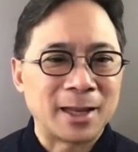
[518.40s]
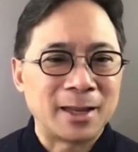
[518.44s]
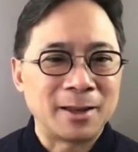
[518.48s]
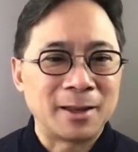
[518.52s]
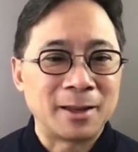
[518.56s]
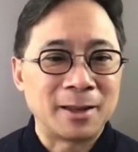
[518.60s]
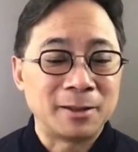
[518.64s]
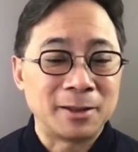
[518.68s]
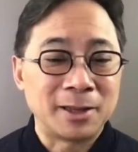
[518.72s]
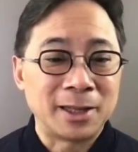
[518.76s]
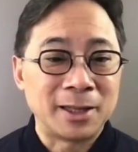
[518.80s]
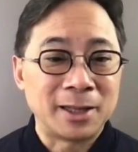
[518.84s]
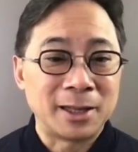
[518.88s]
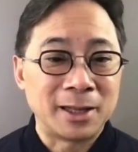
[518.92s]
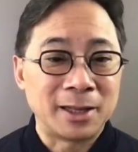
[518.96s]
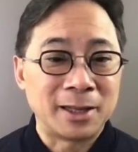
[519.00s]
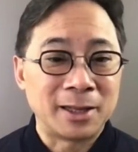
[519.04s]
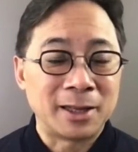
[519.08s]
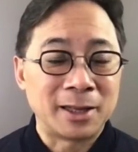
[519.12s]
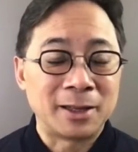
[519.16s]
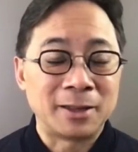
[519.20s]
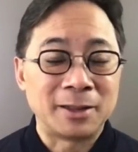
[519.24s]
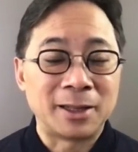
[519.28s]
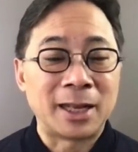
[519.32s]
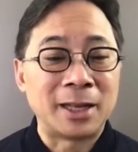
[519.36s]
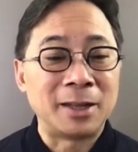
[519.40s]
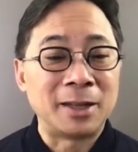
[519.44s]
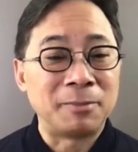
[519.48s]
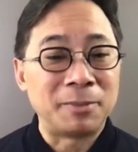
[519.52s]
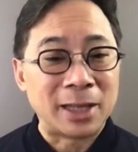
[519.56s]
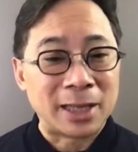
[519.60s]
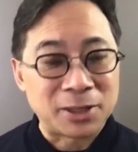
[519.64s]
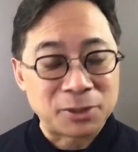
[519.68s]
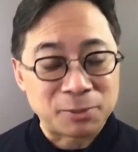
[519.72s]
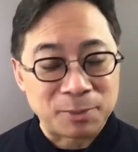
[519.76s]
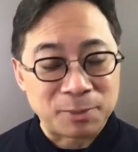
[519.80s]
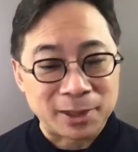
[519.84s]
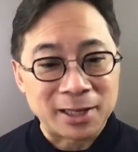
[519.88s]
And
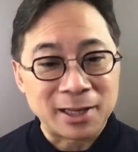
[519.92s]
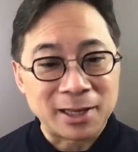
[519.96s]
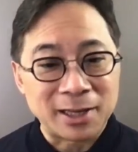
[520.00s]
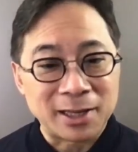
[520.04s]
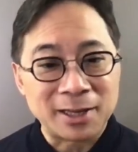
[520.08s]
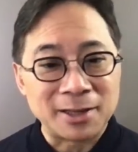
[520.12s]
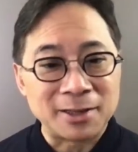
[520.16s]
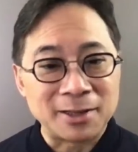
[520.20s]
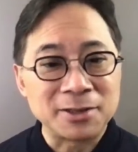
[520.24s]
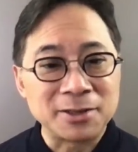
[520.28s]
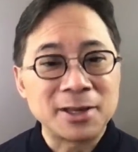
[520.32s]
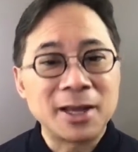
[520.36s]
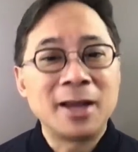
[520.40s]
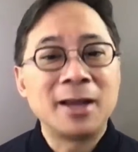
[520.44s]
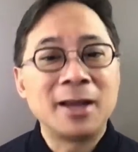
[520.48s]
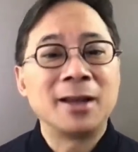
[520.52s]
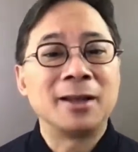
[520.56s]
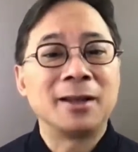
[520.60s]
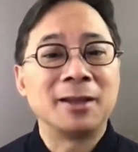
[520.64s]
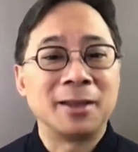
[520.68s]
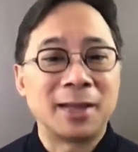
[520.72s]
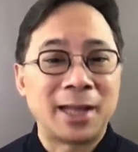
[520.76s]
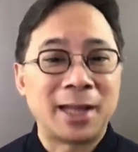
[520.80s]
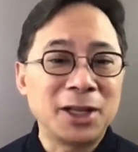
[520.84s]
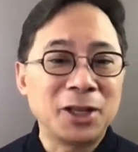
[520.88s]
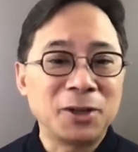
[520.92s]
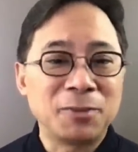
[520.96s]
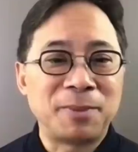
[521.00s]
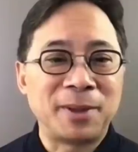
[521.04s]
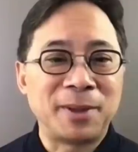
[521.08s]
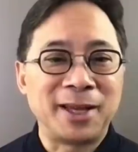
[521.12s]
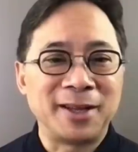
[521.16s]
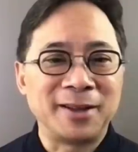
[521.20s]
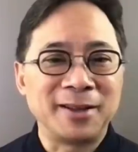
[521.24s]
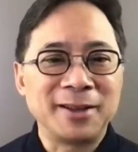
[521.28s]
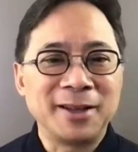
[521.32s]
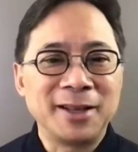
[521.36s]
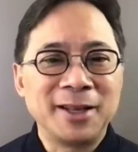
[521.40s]
it's because
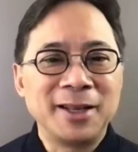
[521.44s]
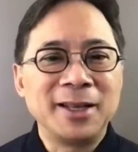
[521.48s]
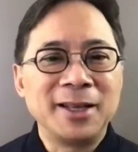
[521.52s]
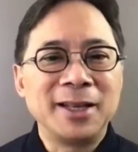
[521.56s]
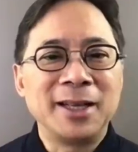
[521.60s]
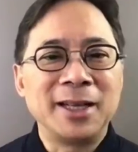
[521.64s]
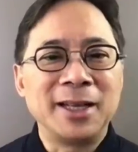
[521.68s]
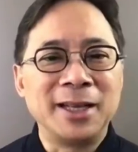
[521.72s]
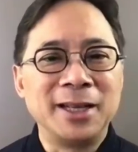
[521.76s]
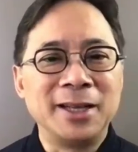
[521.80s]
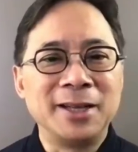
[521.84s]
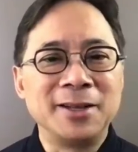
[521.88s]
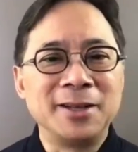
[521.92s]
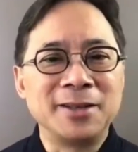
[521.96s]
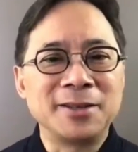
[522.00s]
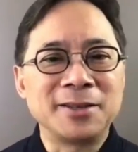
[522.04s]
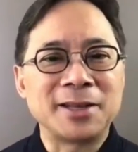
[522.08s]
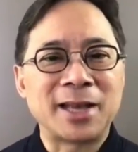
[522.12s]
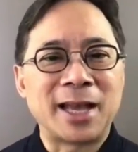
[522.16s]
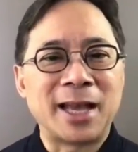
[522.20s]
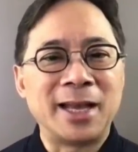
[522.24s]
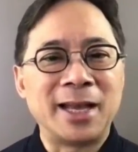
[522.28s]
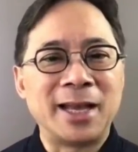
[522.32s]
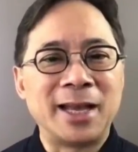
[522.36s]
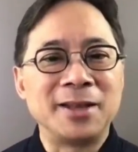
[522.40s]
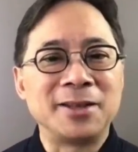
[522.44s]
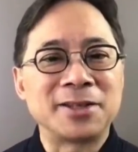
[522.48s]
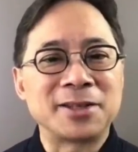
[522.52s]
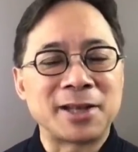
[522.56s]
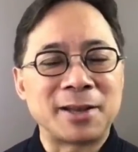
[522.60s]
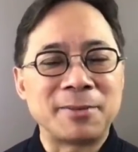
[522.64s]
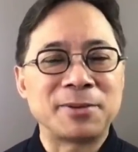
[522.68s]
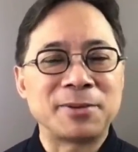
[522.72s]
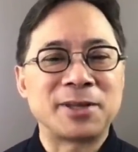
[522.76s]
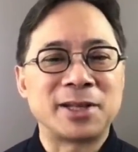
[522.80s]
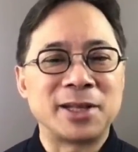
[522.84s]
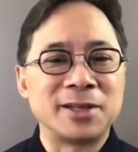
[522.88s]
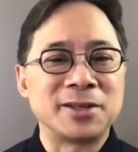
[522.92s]
lycopene is a
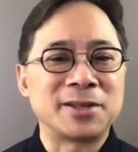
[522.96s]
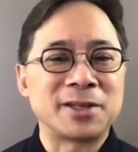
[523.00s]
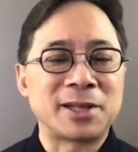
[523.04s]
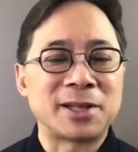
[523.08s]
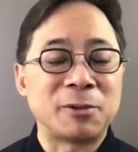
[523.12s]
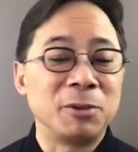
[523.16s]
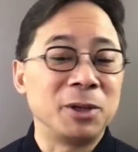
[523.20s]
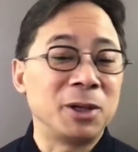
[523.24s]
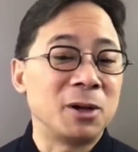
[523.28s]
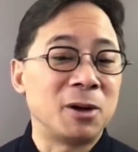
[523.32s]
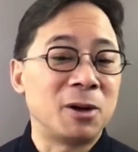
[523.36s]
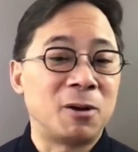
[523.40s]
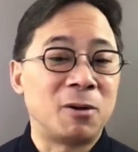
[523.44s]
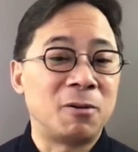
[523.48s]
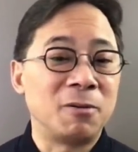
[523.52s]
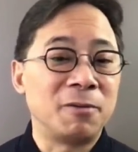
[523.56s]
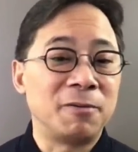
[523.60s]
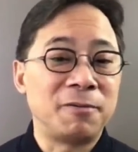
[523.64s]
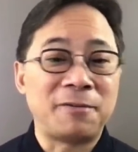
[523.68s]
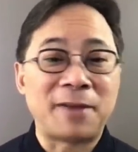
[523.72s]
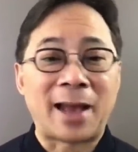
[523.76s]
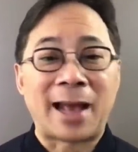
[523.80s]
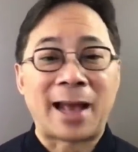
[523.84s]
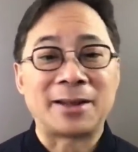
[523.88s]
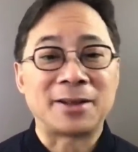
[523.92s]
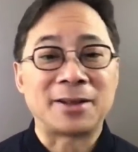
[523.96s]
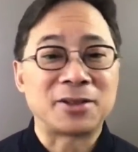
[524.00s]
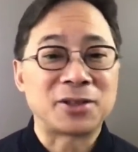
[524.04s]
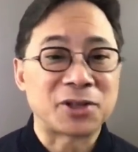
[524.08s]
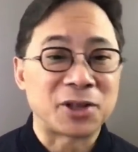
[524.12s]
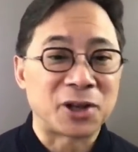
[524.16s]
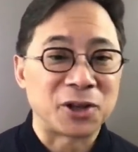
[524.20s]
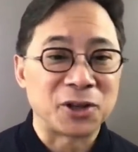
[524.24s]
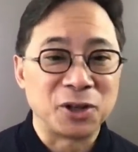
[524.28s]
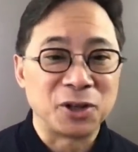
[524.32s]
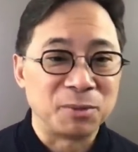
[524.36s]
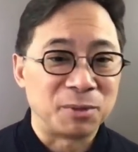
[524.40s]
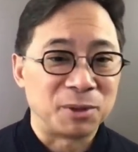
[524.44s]
substance that we call fat
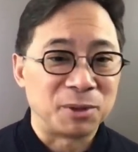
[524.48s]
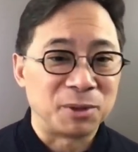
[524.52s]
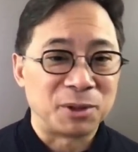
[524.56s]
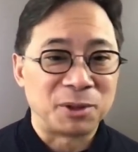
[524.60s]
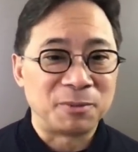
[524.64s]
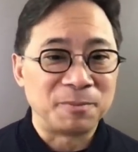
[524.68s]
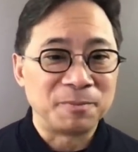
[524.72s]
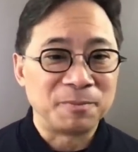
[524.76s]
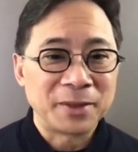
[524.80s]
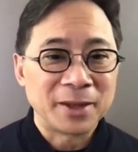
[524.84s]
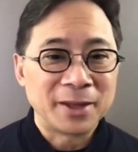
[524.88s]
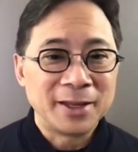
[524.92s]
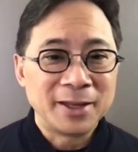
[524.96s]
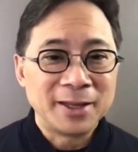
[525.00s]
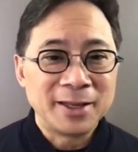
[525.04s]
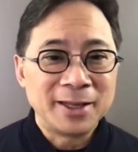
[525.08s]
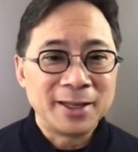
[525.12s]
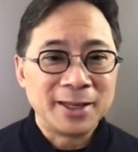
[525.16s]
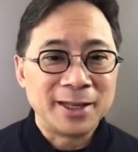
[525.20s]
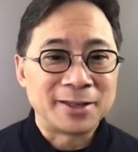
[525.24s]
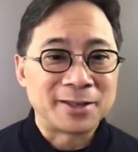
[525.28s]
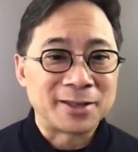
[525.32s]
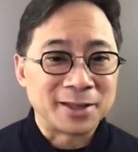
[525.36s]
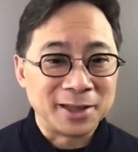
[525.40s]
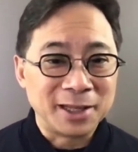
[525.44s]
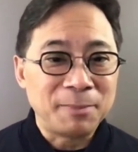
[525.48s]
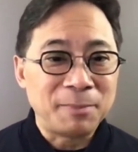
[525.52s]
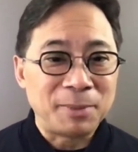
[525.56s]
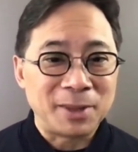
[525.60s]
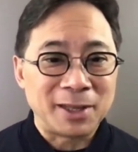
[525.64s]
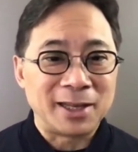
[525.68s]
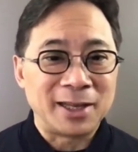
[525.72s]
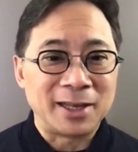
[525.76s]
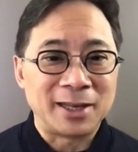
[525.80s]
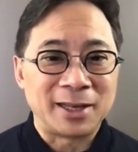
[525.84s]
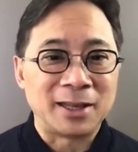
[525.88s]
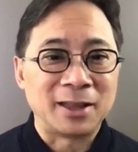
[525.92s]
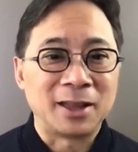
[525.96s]
soluble. It's a
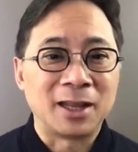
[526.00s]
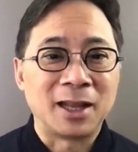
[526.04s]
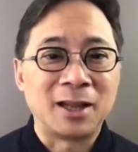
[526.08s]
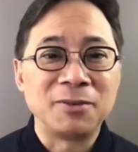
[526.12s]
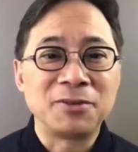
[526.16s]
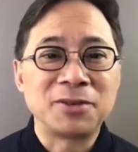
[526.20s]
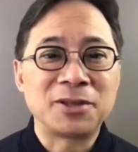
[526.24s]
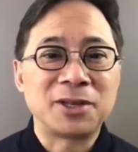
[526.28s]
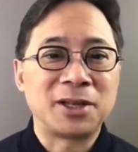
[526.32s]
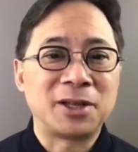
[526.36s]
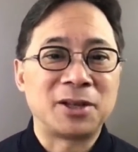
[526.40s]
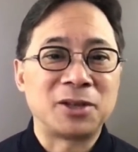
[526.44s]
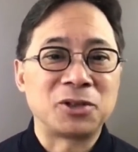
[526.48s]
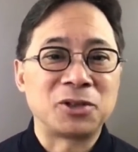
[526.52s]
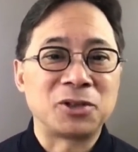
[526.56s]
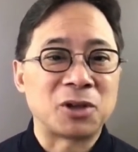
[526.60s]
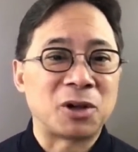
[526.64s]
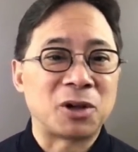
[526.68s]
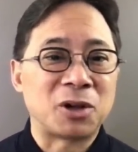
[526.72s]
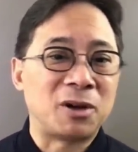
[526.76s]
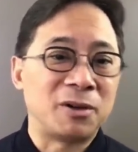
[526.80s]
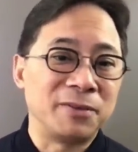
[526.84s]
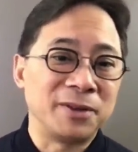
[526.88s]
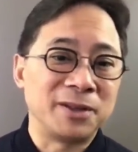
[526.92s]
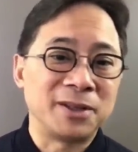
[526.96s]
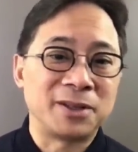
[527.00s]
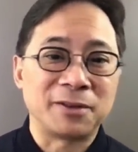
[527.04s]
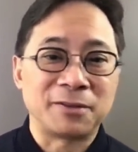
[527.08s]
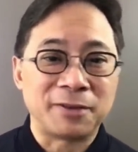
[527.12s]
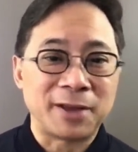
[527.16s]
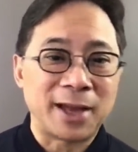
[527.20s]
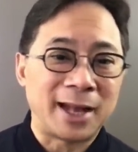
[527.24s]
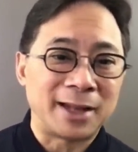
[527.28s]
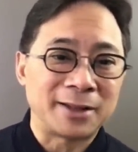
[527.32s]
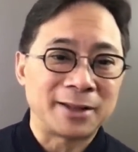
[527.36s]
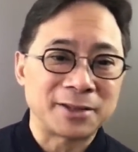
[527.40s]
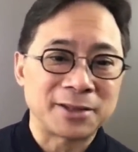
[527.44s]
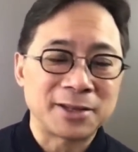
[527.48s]
lipid. It loves to dissolve into
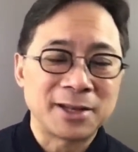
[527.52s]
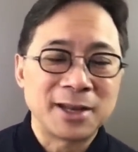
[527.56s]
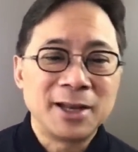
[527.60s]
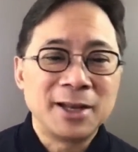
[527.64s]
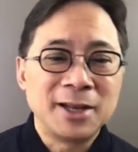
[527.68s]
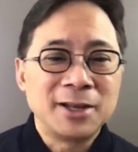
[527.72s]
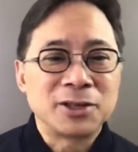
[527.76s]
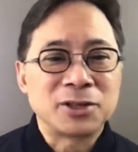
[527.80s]
fats.